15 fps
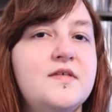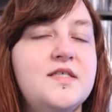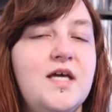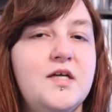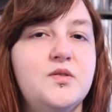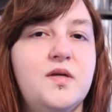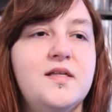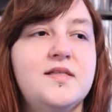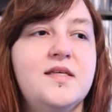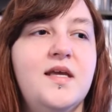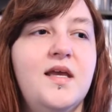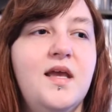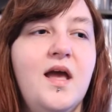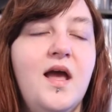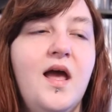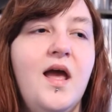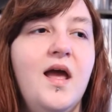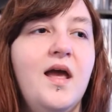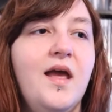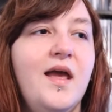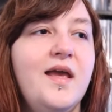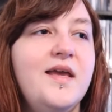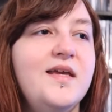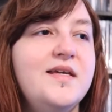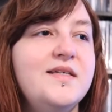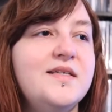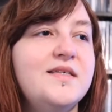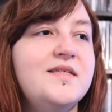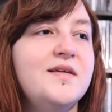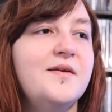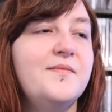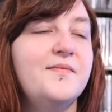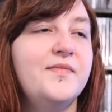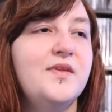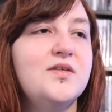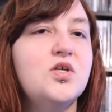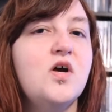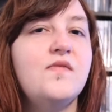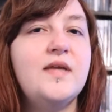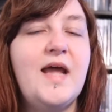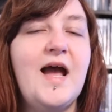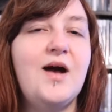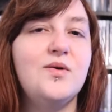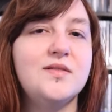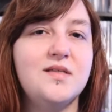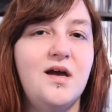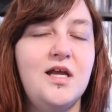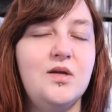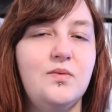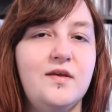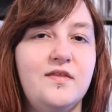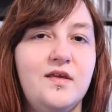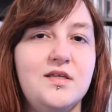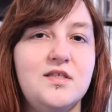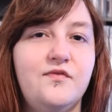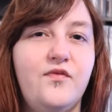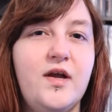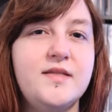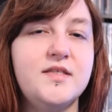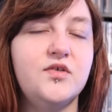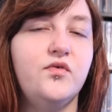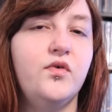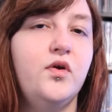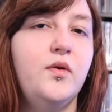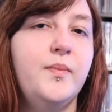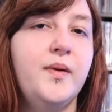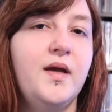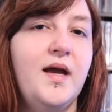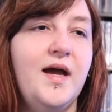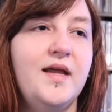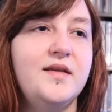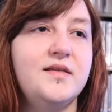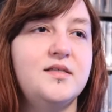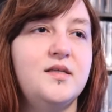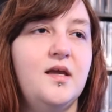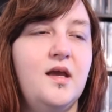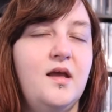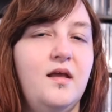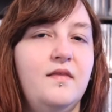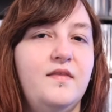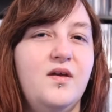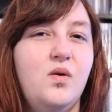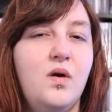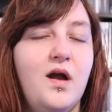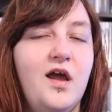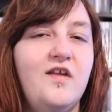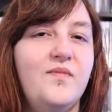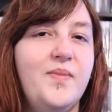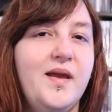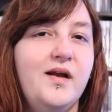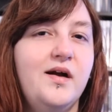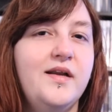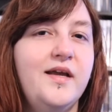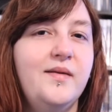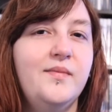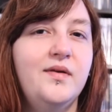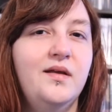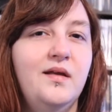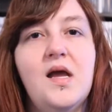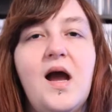his sexuality. He's sort of an outsider with his friends group, and they all kind of pick on him.